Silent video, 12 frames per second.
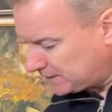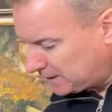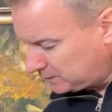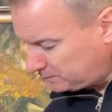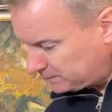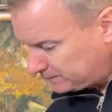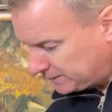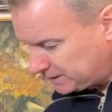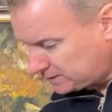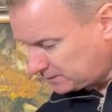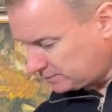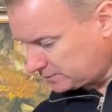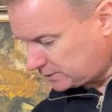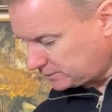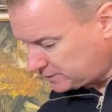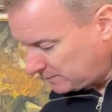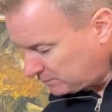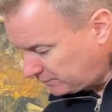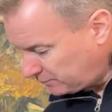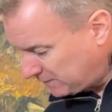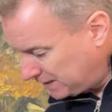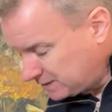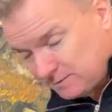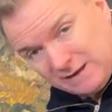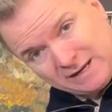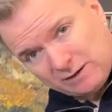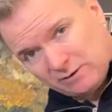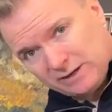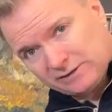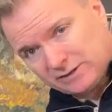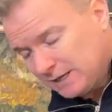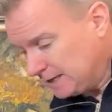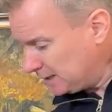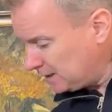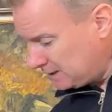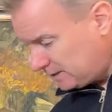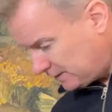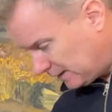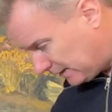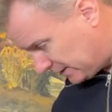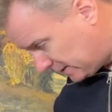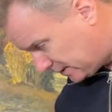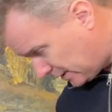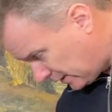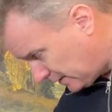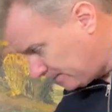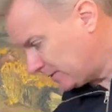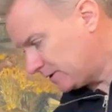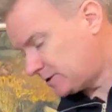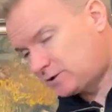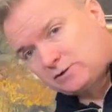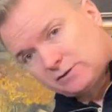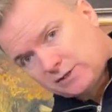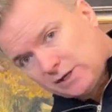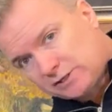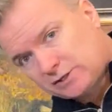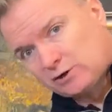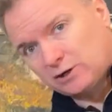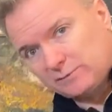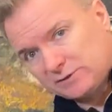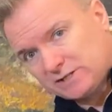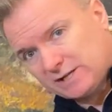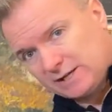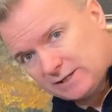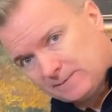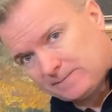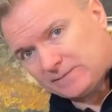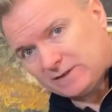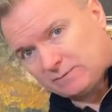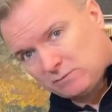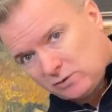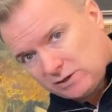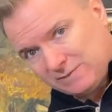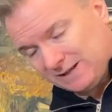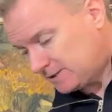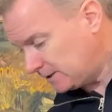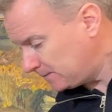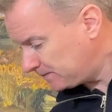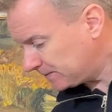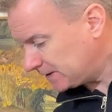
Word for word: Elm is a, is a good timber for me to make it with. They like to see it a scallop seat, the more the better.